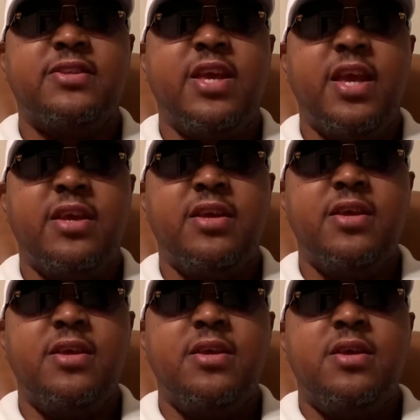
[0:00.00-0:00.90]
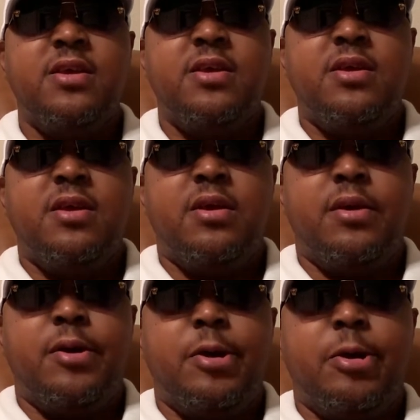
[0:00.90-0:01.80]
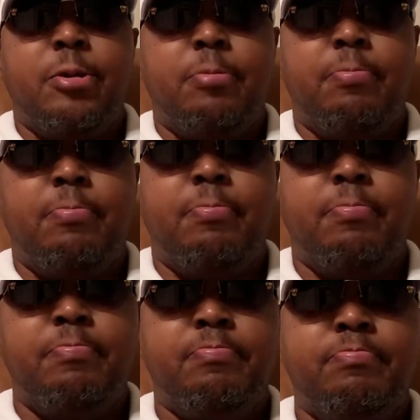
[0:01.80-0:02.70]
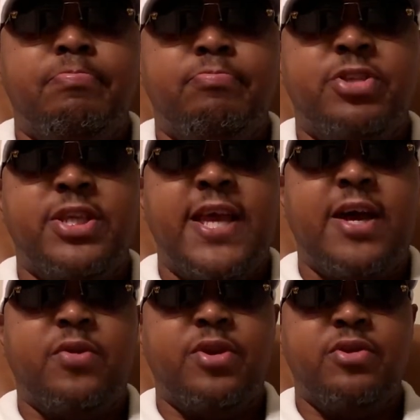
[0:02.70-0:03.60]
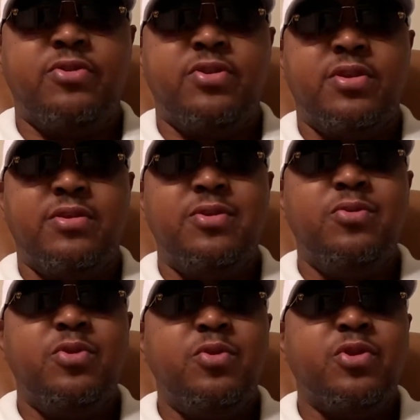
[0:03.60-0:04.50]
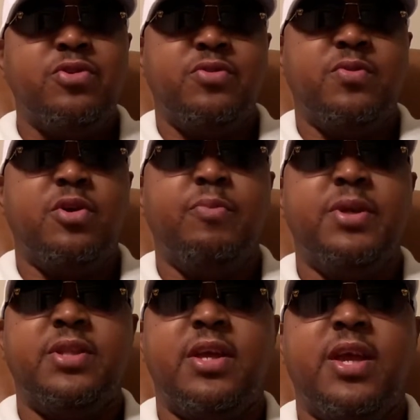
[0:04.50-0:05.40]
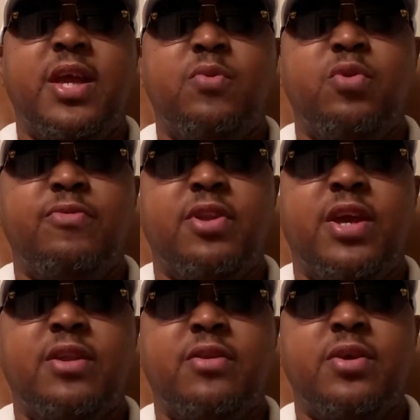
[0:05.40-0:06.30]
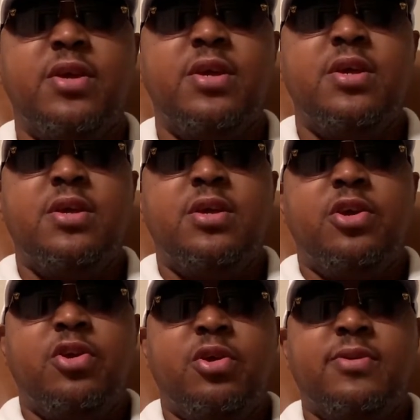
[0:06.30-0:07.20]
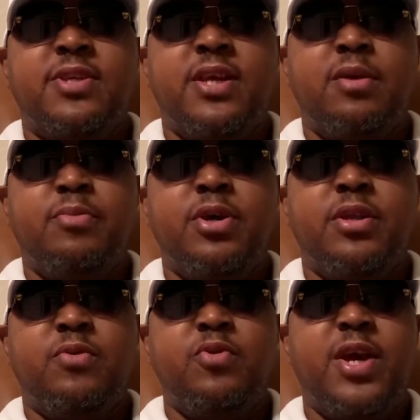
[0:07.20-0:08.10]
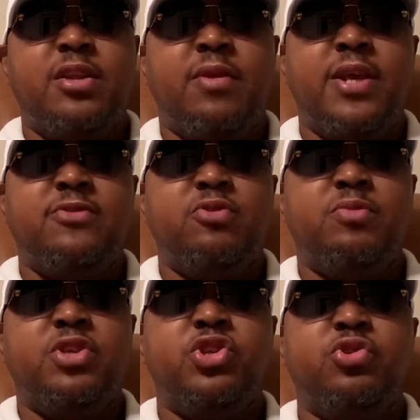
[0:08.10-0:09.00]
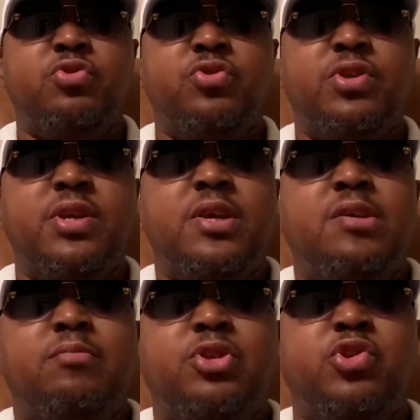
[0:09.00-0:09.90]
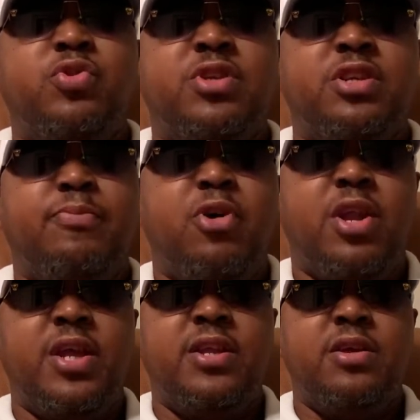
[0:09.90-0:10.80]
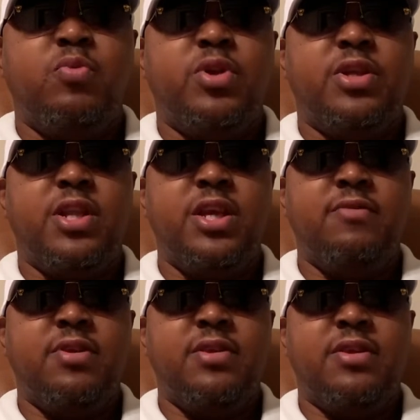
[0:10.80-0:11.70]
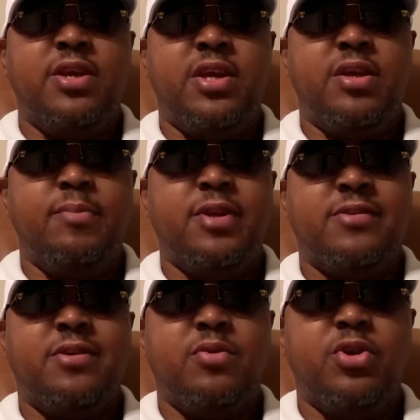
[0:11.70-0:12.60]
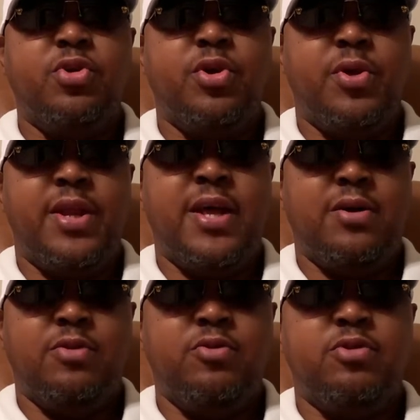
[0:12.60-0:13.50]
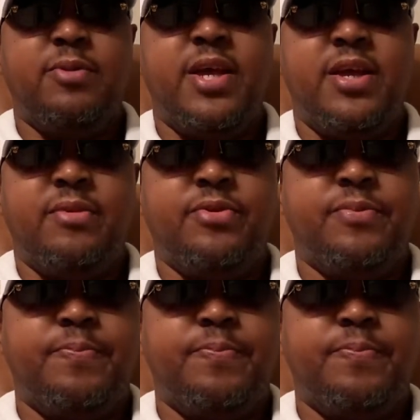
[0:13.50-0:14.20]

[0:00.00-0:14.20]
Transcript: take Seattle and Houston. You knew Houston was gonna beat that game with Verlander. You know what I'm saying? But you had to lay so much juice. But you can just parlay them with Cleveland and Minnesota. You know they're not gonna lose them games.